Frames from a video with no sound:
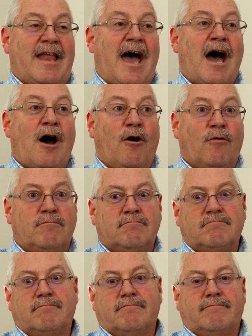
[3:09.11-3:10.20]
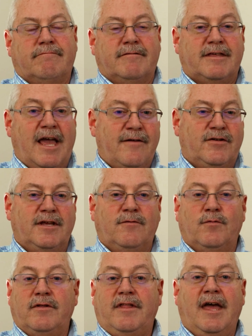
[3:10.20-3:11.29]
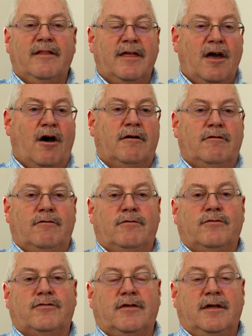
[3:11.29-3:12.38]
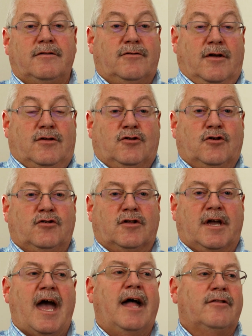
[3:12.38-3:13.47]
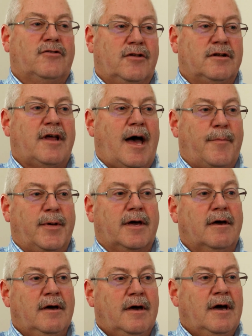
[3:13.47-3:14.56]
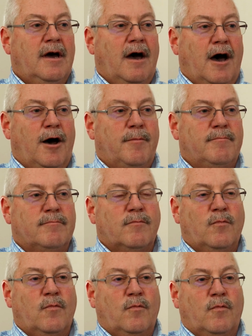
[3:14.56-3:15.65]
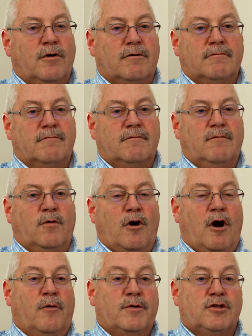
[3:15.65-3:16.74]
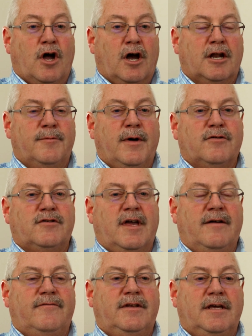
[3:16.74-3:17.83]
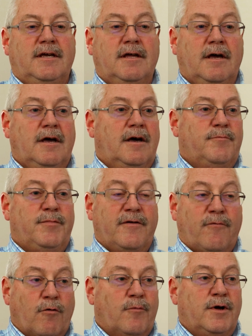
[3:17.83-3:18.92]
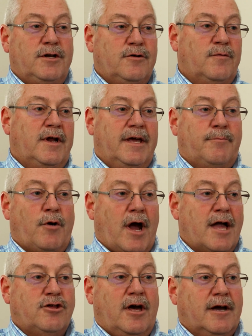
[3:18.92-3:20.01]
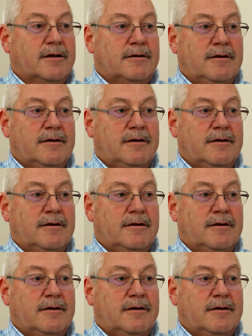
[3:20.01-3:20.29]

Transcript: now safety with daily huddles, it's, it's just a constant topic. Um, we're, we're always talking about safety before we do any project.